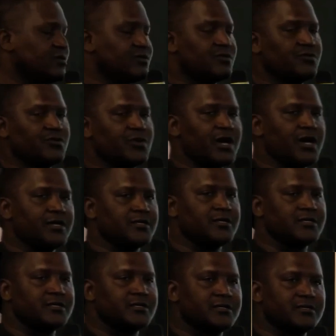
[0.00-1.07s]
you know, we had
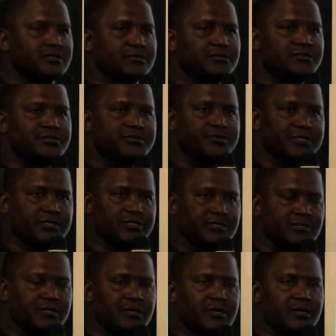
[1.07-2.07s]
a retreat